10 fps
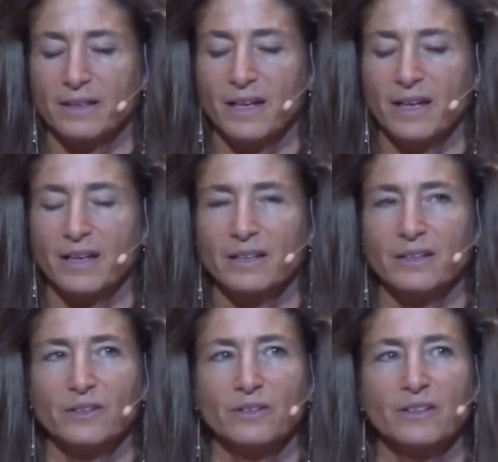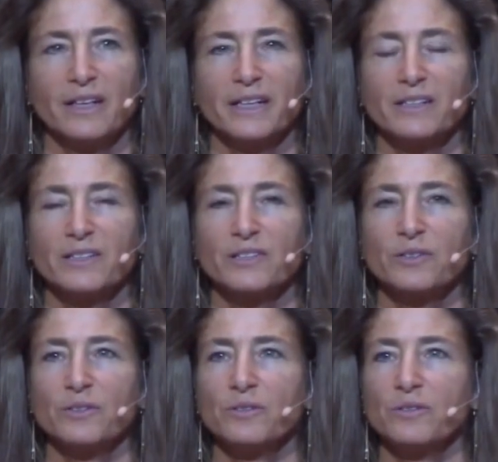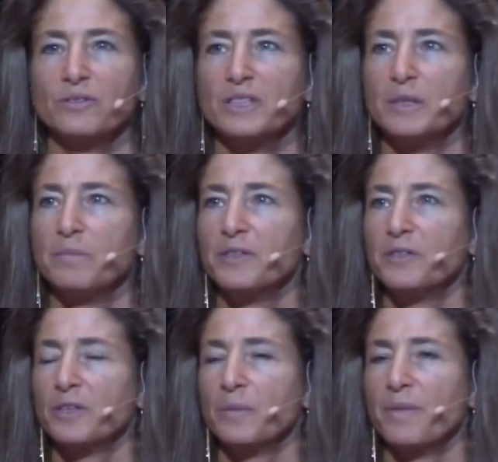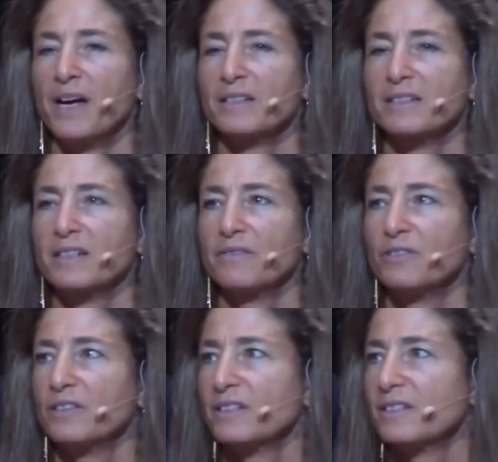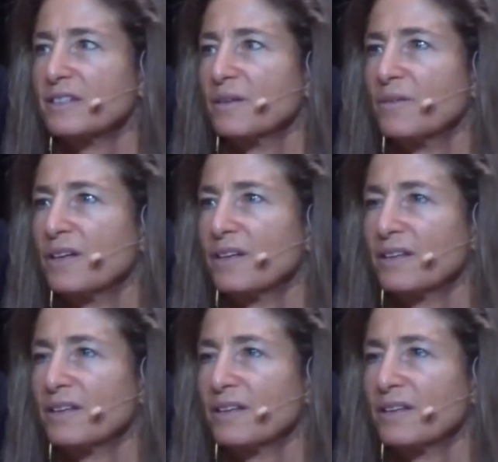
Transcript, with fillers: that you'd like to deepen your capacity for listening with.